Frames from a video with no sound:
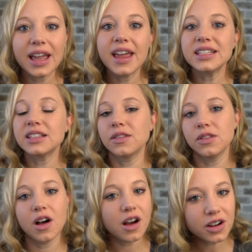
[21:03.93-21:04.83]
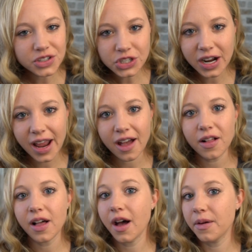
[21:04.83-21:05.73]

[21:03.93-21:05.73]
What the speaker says: It's a long trail.